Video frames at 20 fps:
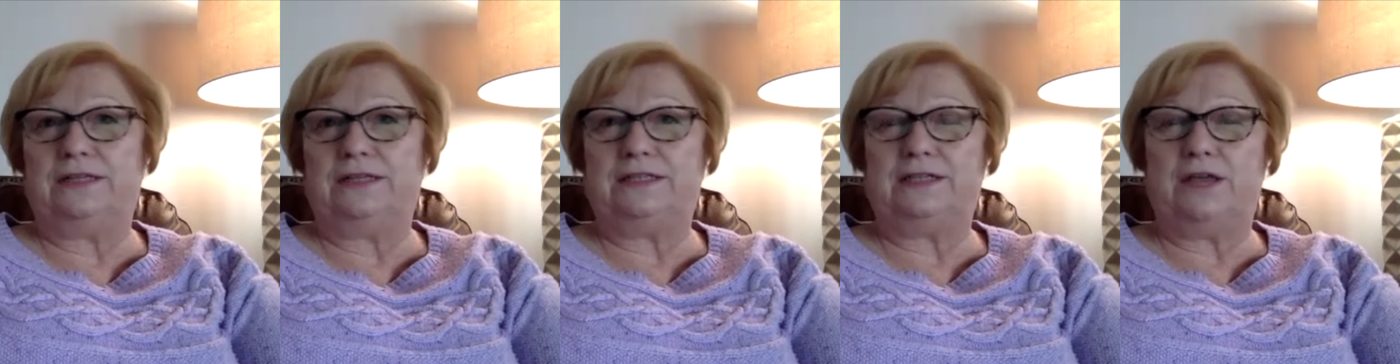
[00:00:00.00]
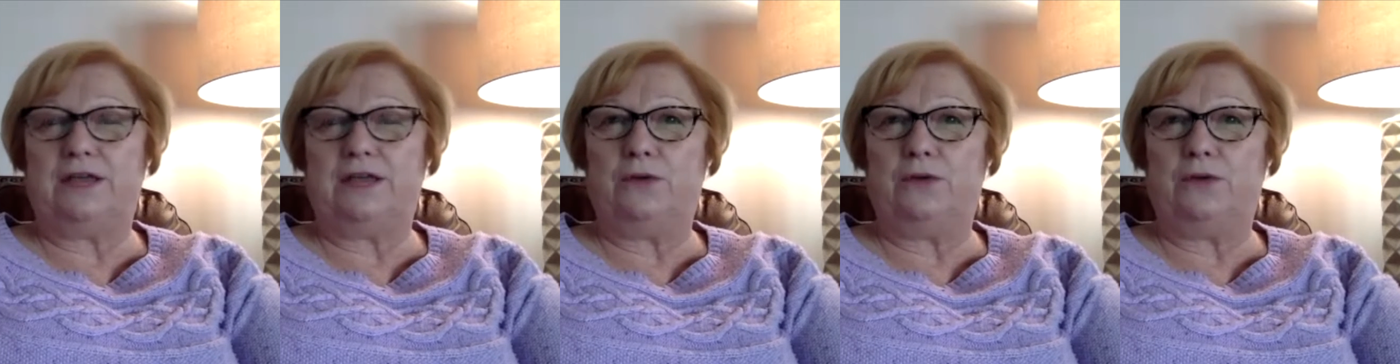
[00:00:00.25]

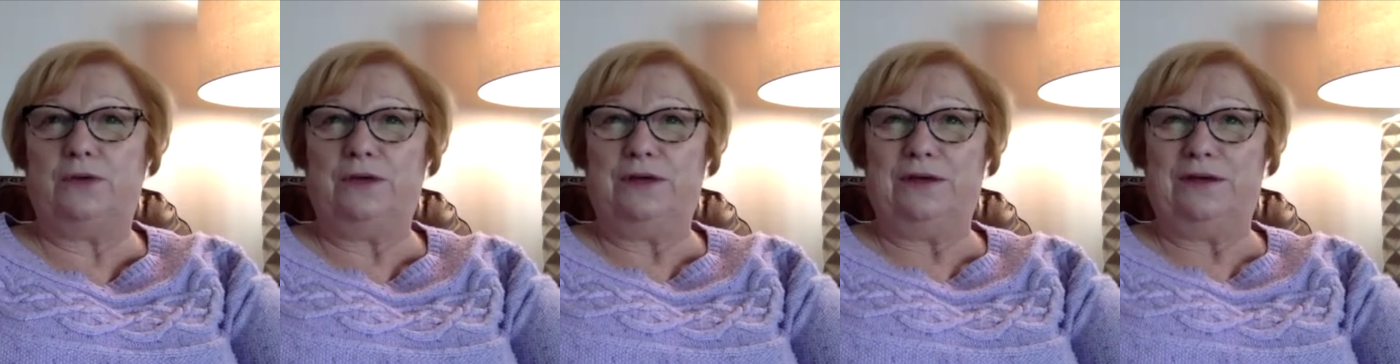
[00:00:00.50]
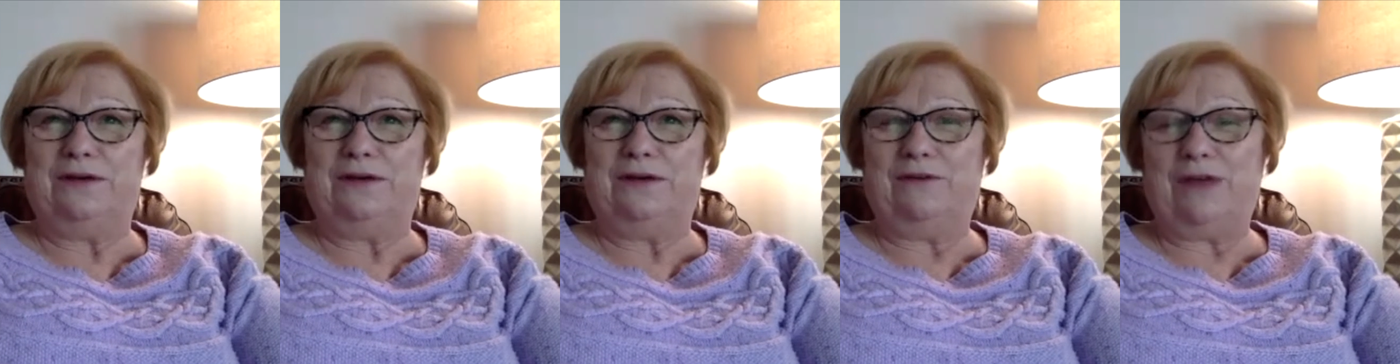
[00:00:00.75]
So
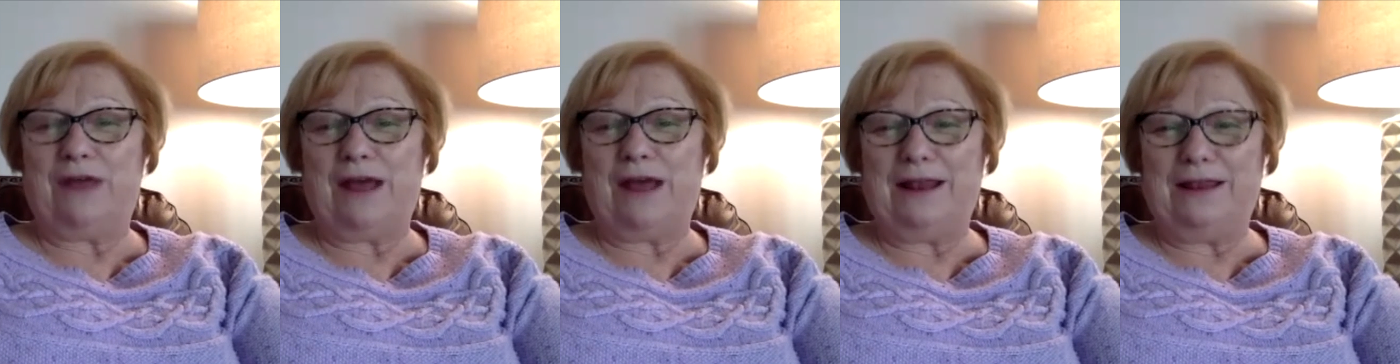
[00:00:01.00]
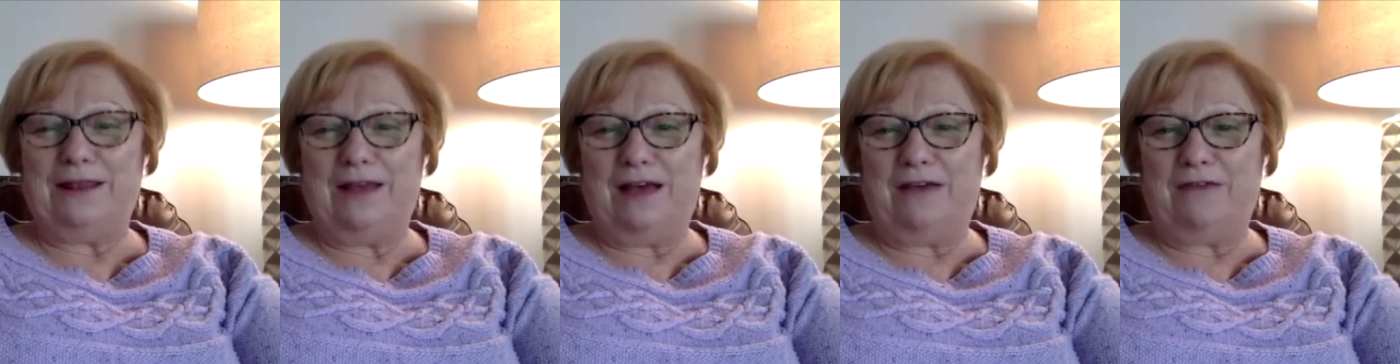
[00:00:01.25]
what I
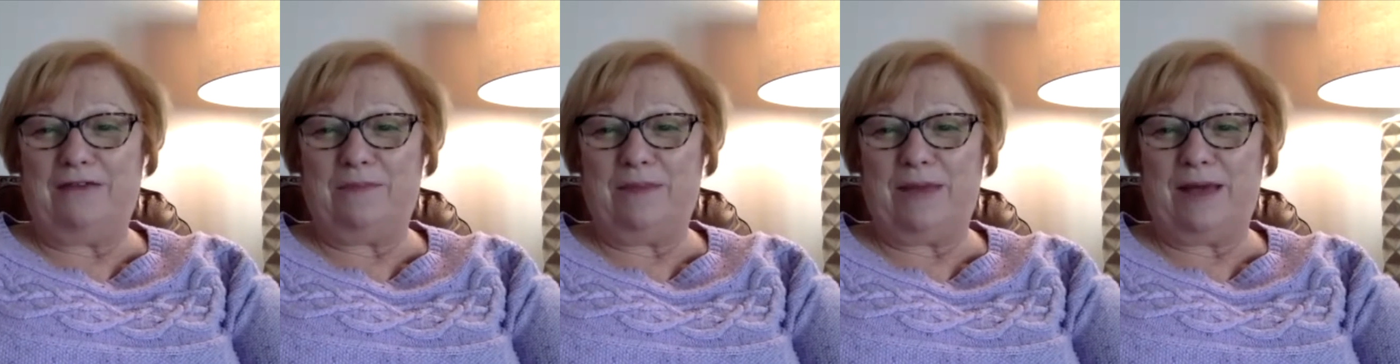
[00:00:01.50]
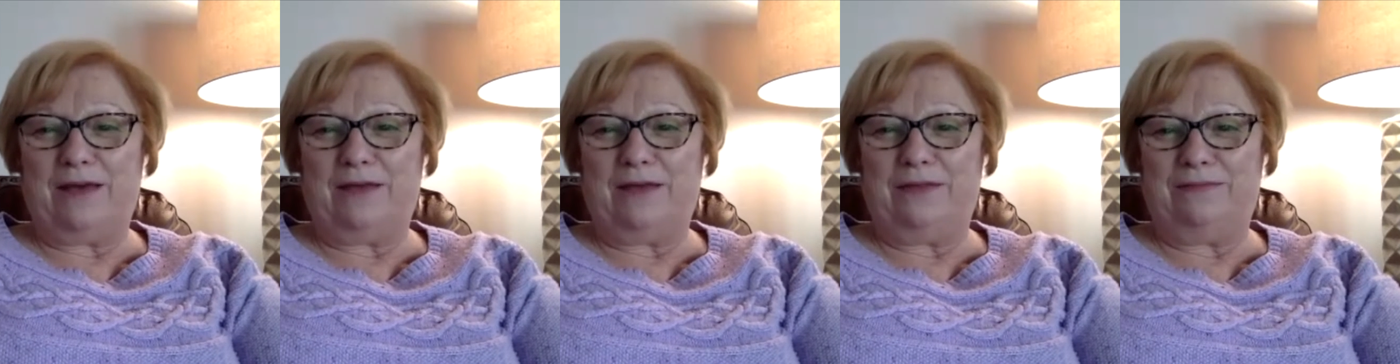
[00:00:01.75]
love
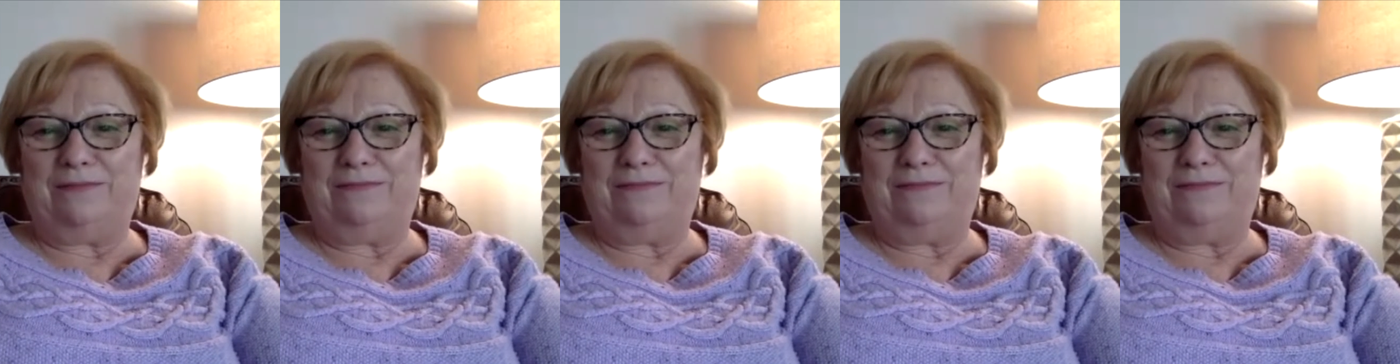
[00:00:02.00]
about